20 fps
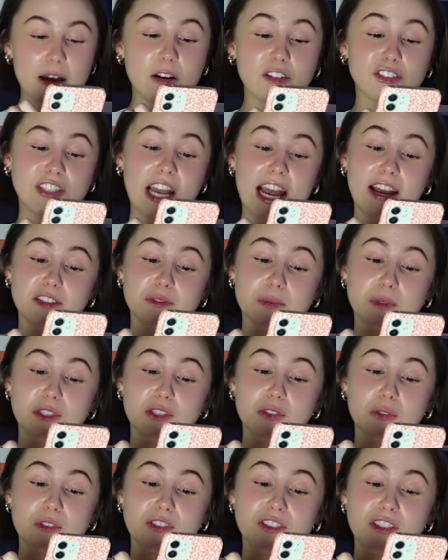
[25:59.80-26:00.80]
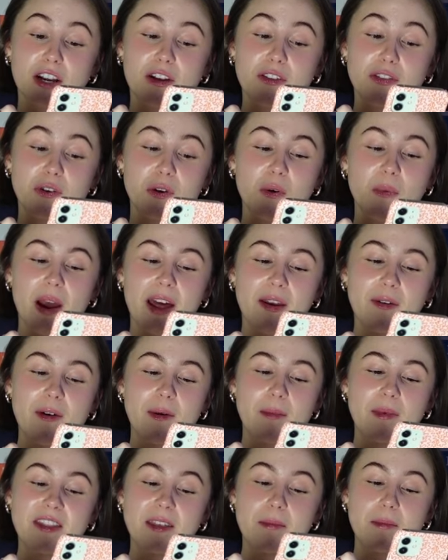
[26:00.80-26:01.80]
Chefs were so sound though, went
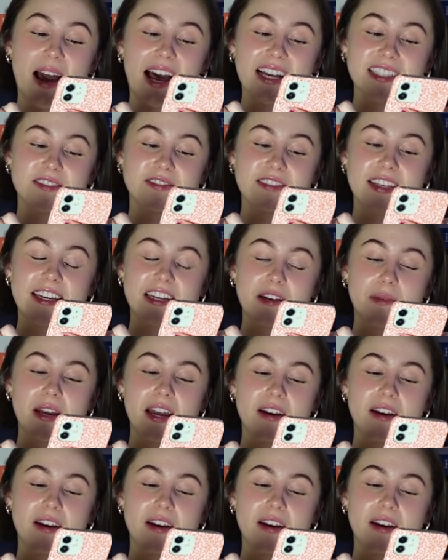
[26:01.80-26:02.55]
home with a massive takeaway